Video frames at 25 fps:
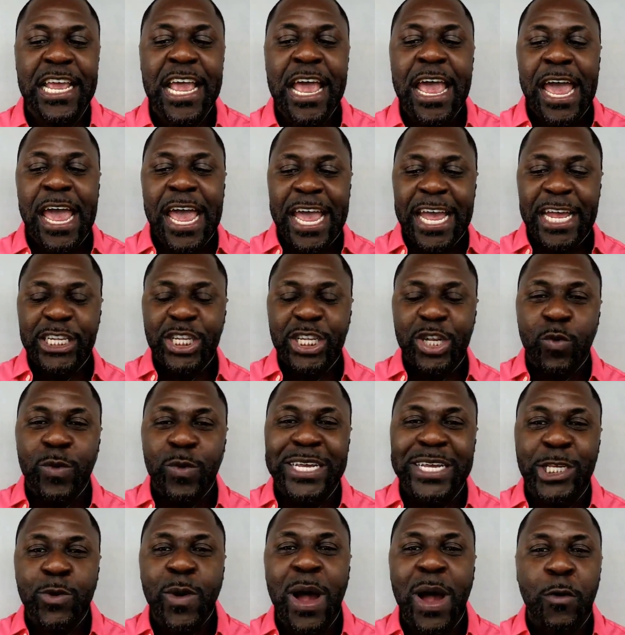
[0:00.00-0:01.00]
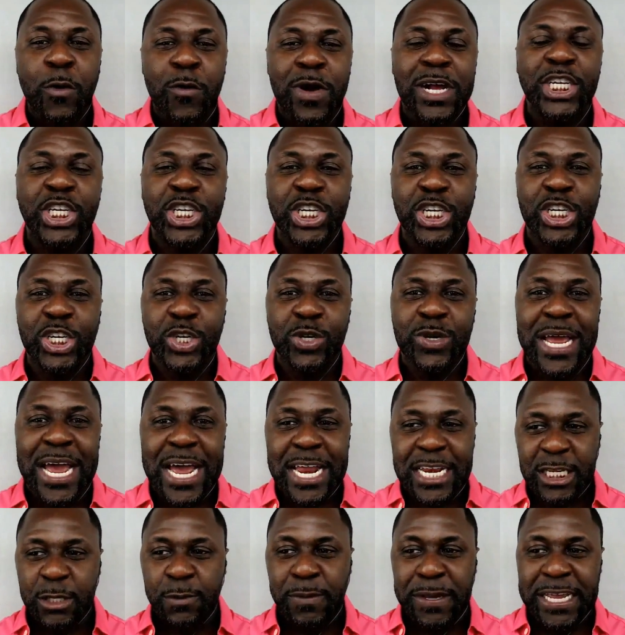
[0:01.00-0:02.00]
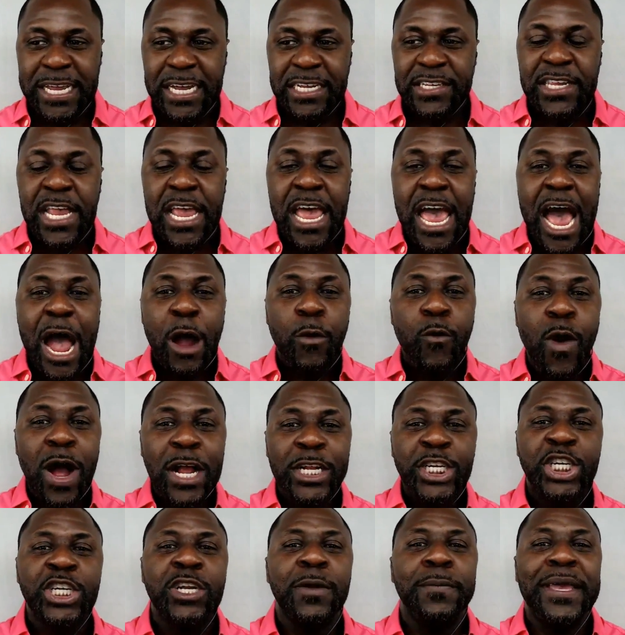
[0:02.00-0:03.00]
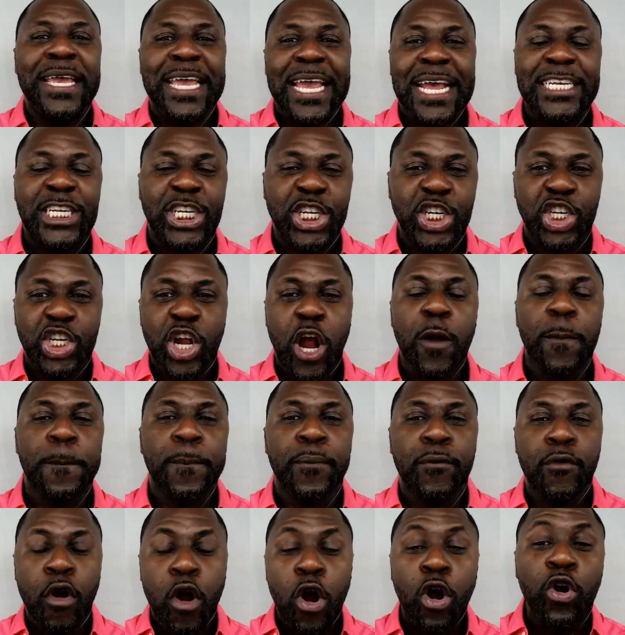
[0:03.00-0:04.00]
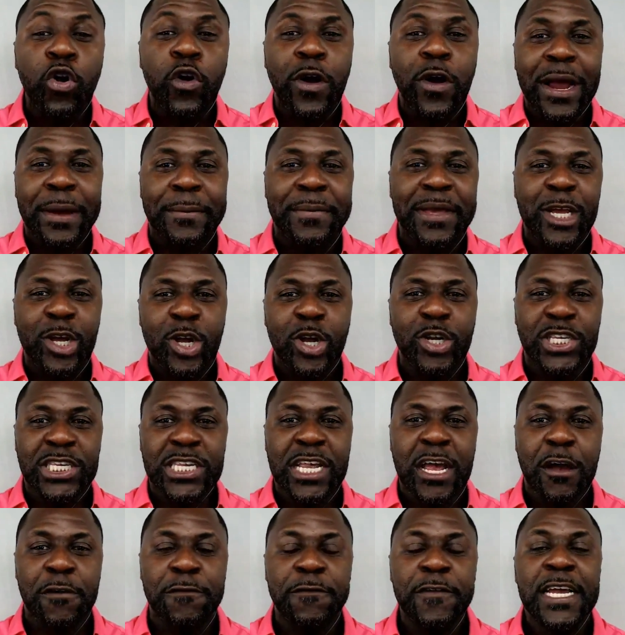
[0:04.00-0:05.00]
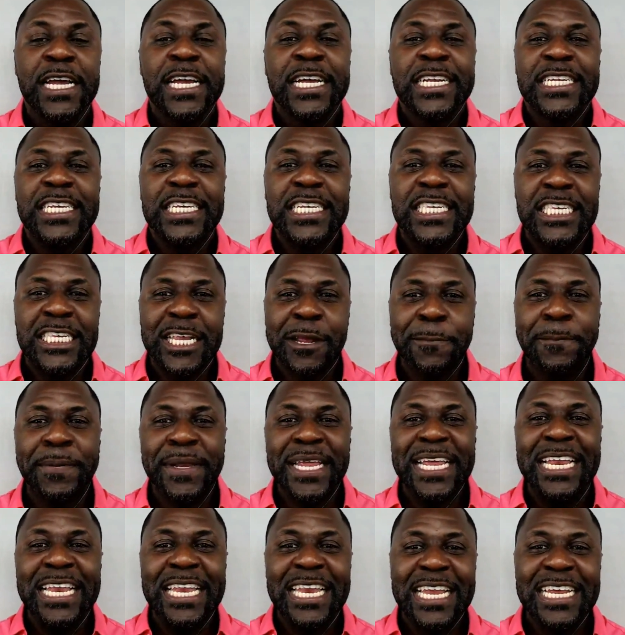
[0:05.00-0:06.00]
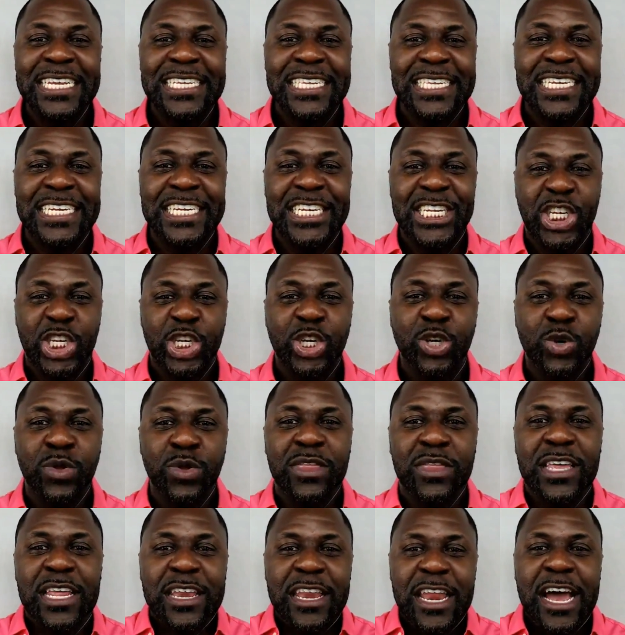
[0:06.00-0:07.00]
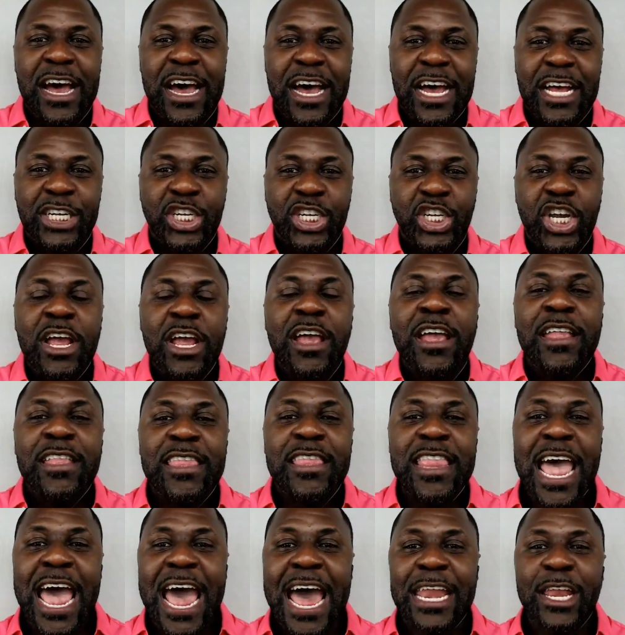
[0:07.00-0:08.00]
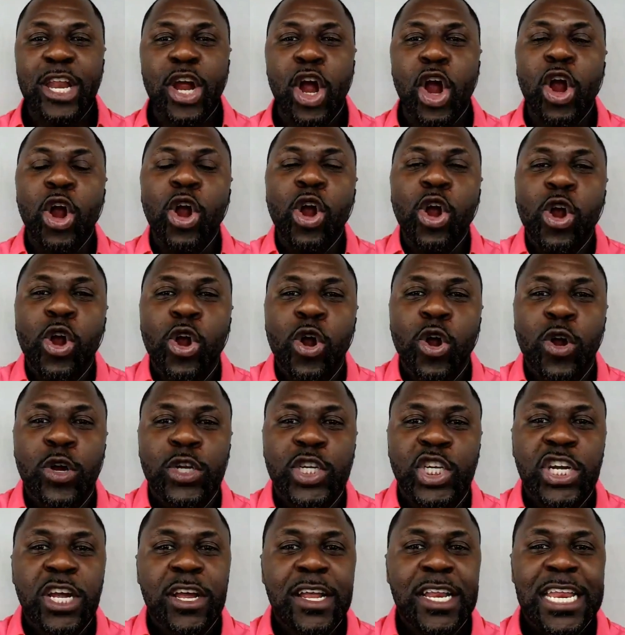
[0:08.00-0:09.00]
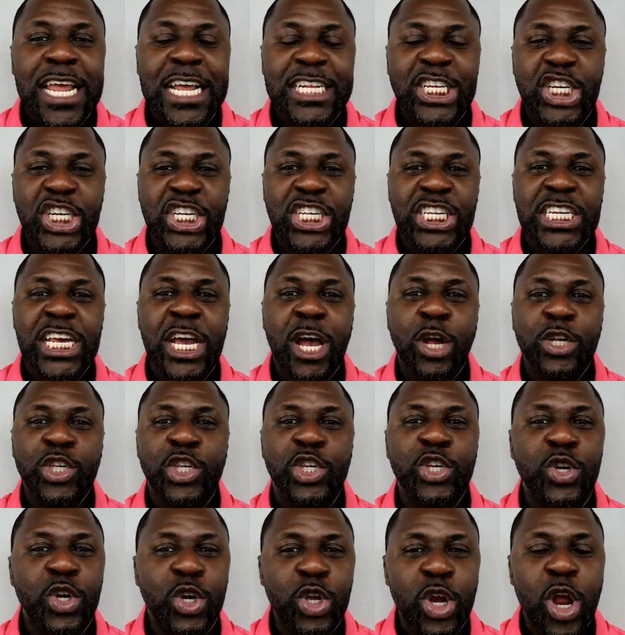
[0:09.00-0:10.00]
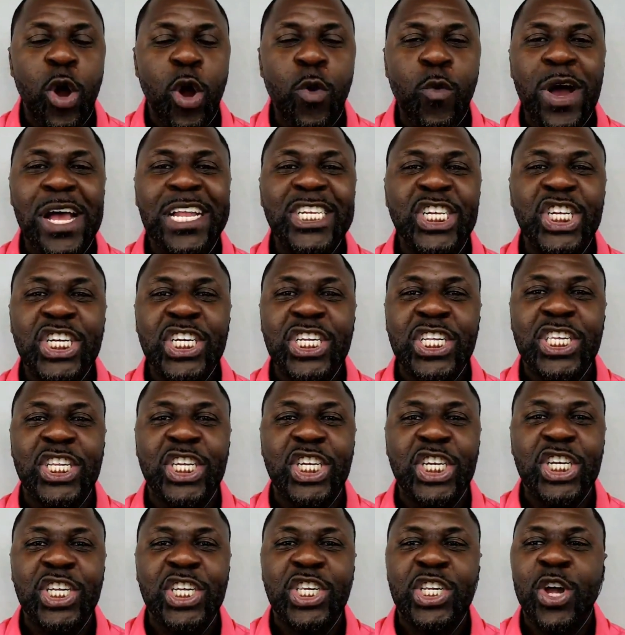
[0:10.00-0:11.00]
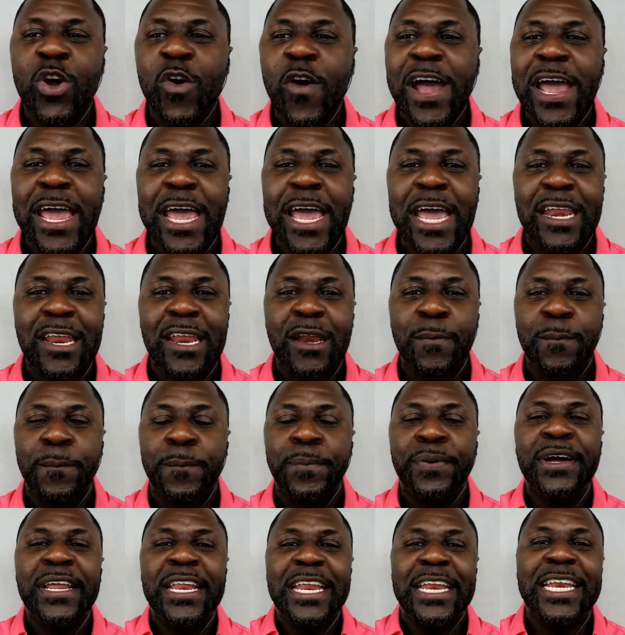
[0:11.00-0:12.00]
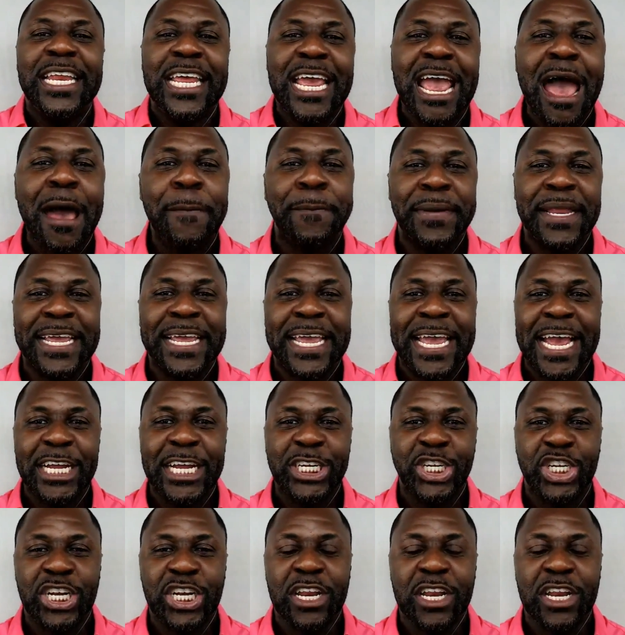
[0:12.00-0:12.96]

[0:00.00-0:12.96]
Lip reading: And the reason why I want you to do that is because I want you to begin to start programming yourself to simply listen to the nudge, that urge that just tells you, you know what, just go ahead and put in the application.